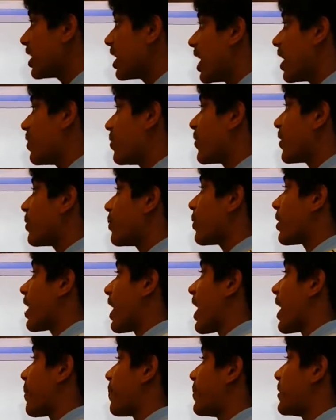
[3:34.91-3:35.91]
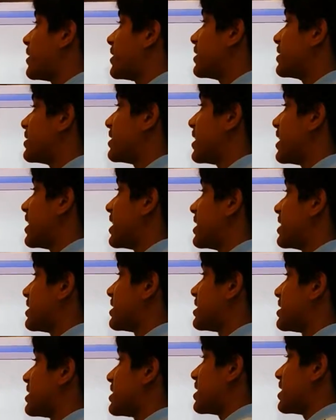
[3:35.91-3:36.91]
And then what happens
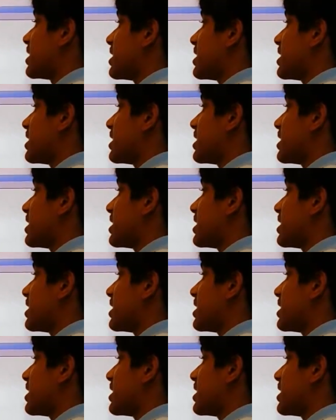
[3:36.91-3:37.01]
is